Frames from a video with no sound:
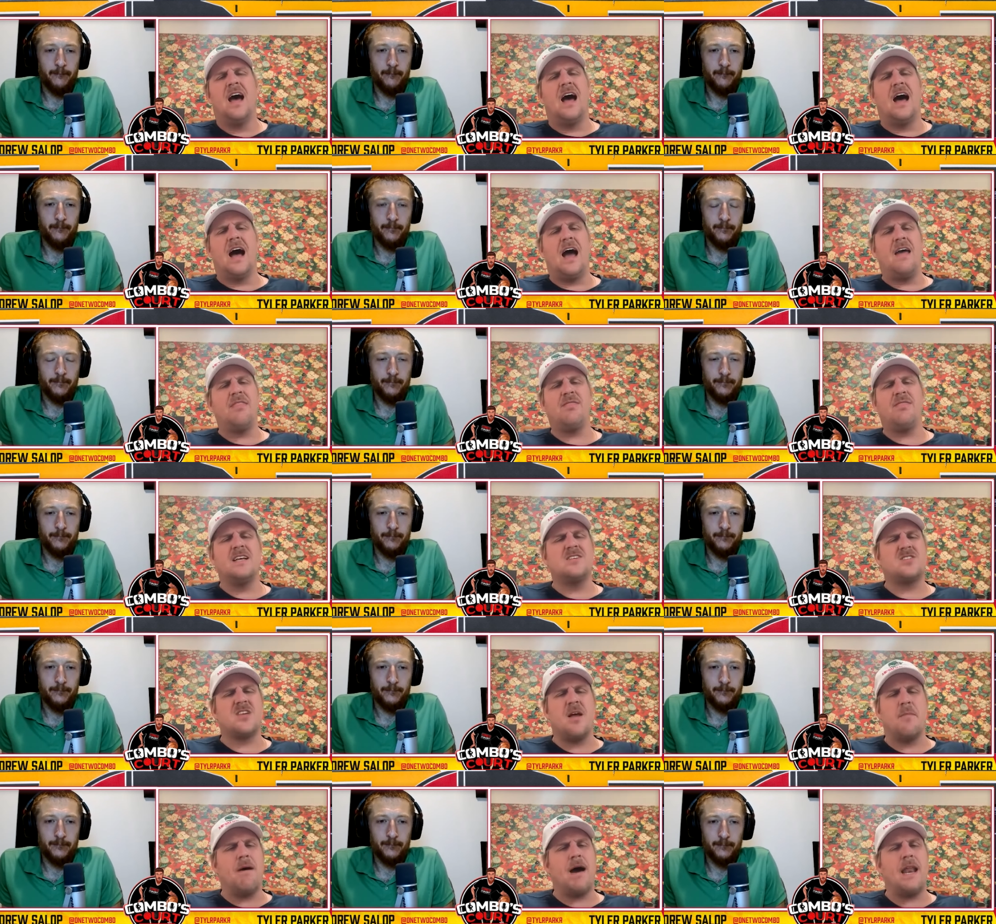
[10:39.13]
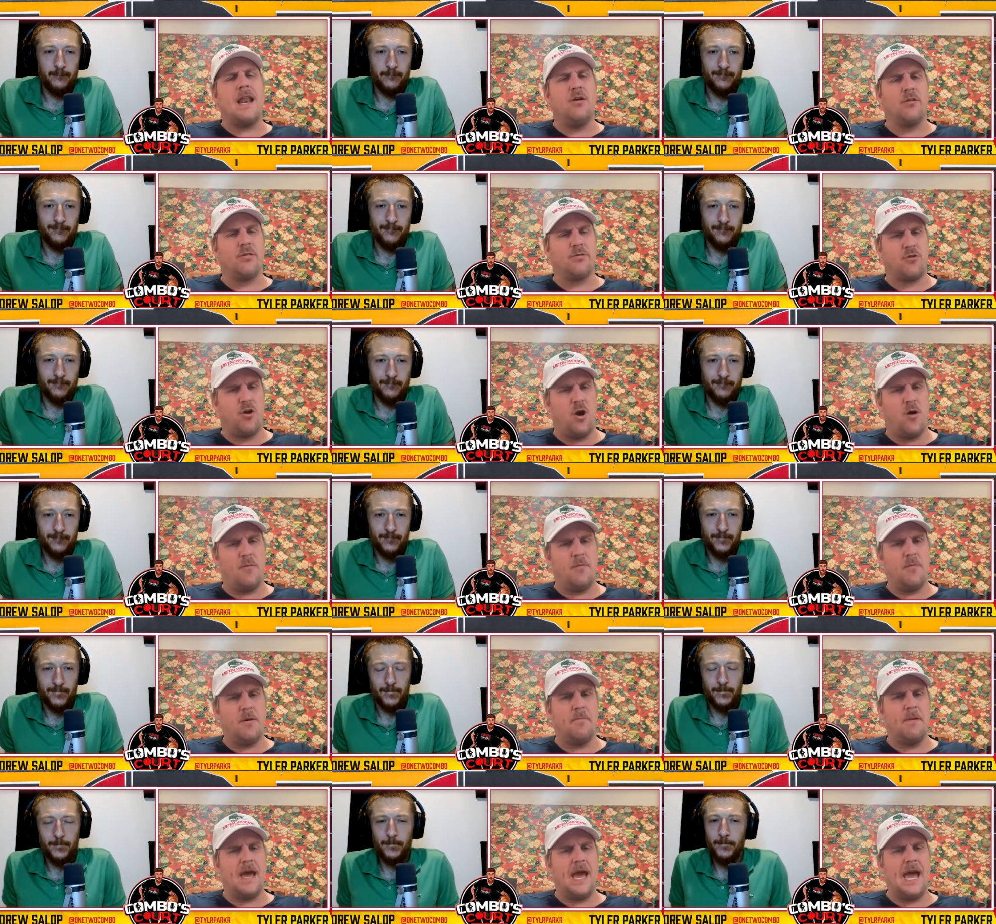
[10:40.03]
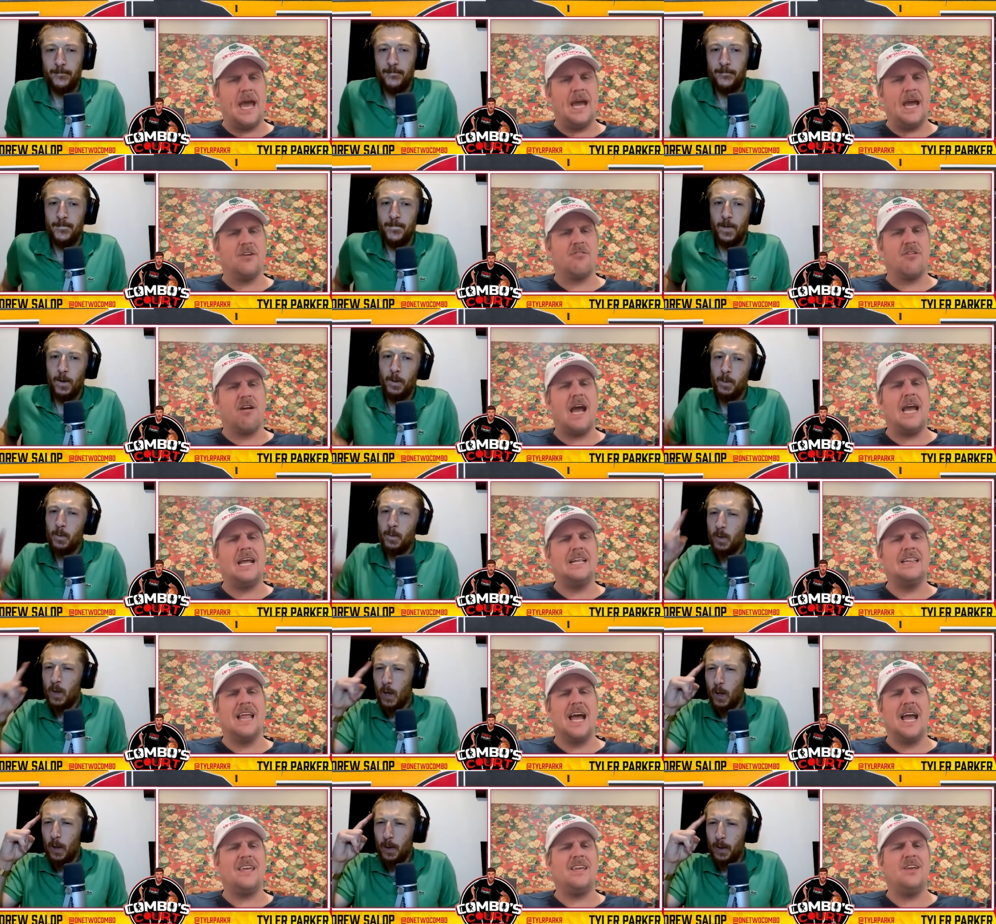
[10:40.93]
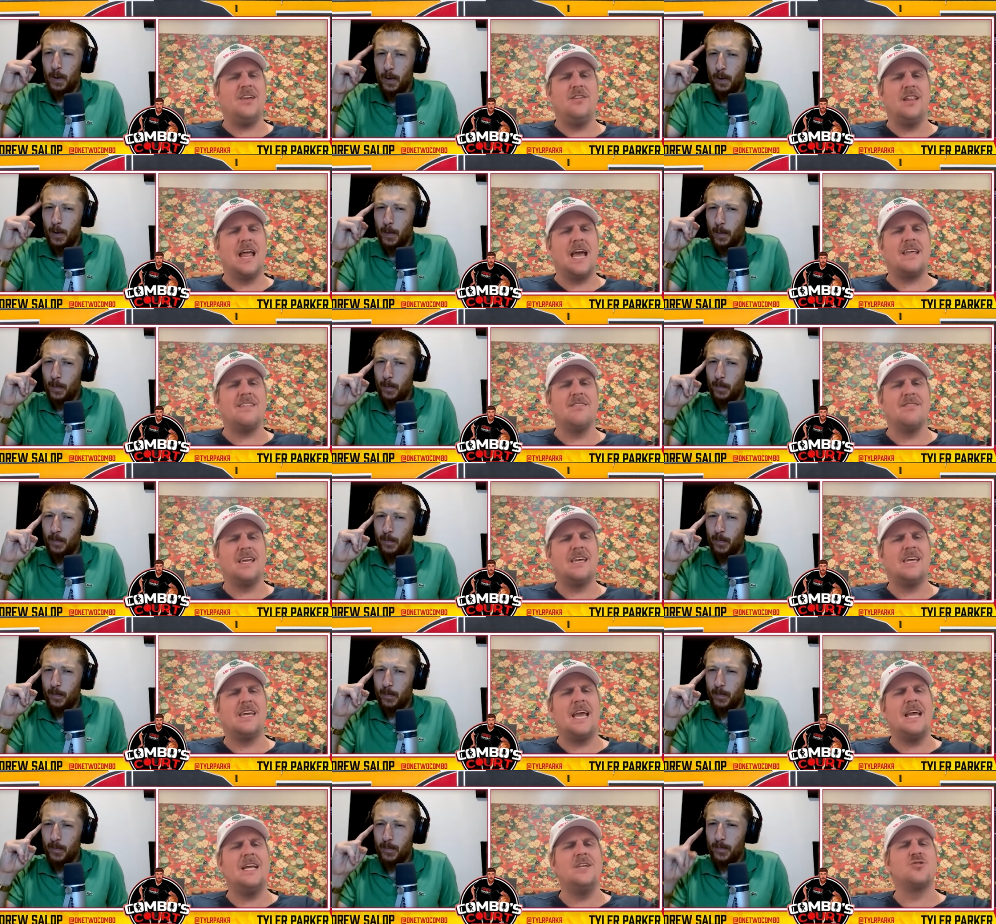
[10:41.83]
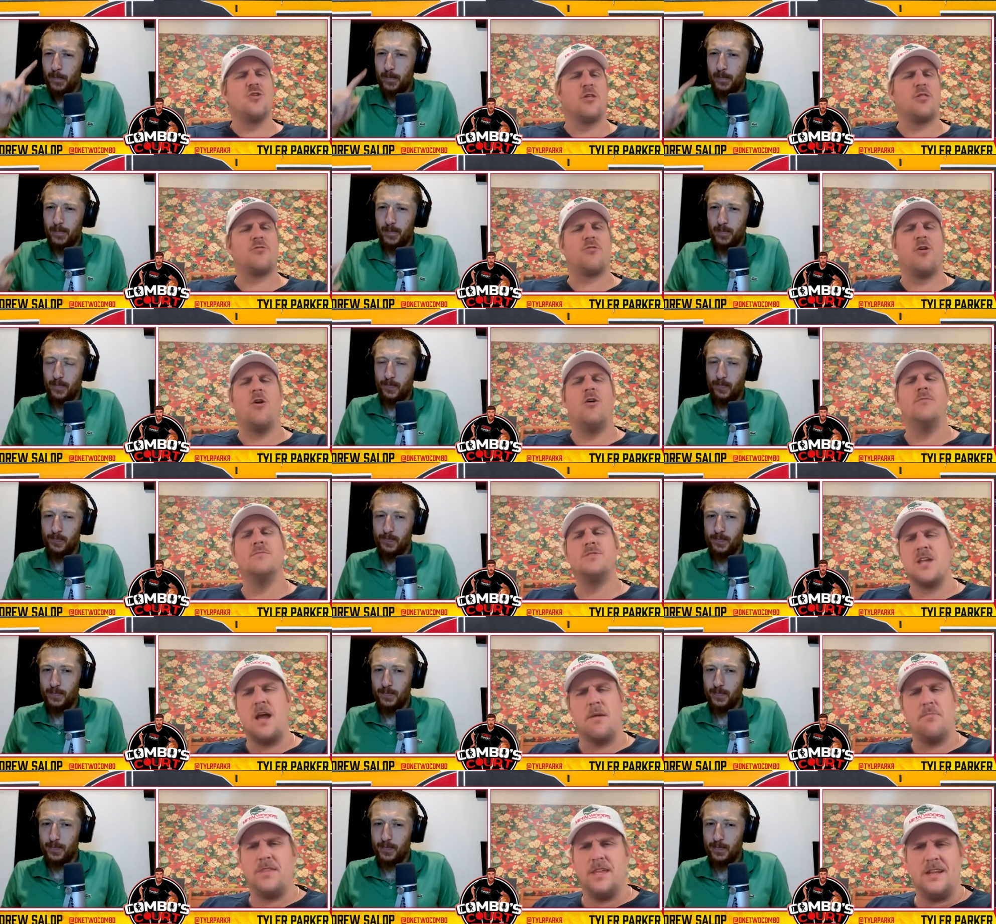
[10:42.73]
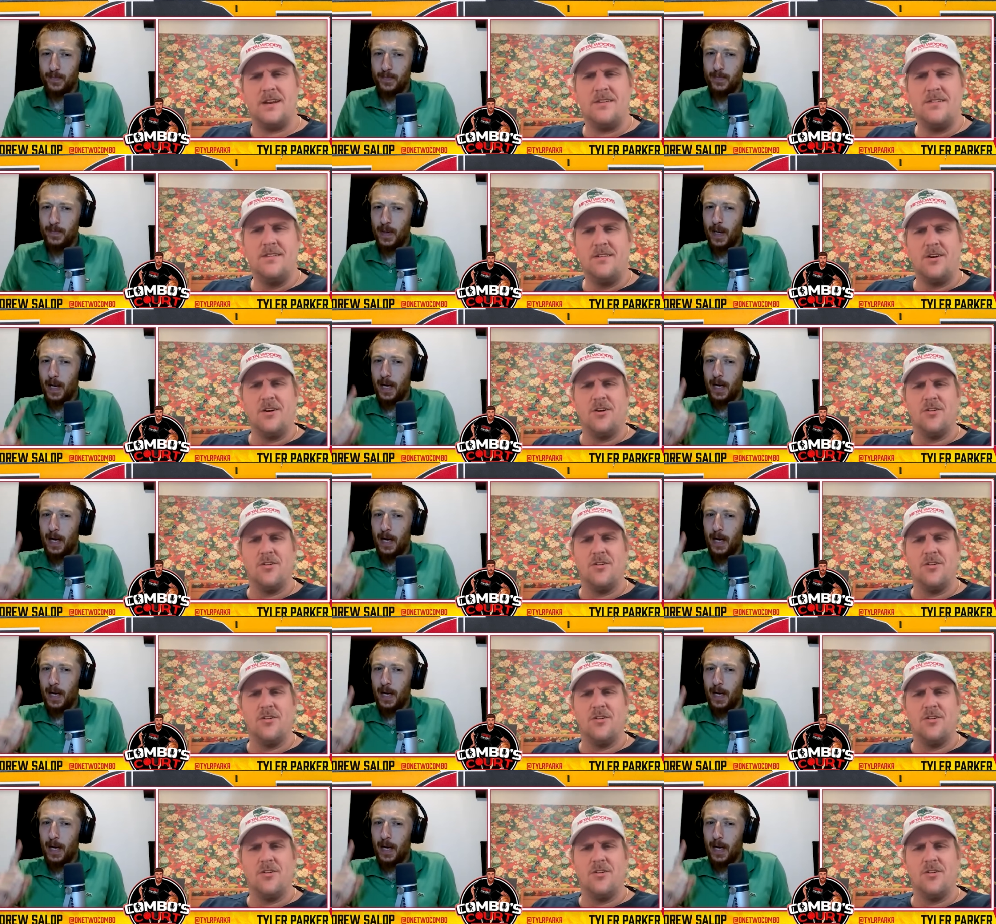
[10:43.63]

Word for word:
Speaker 1: I think somebody will throw him a bag right like you like the Kings will throw him something or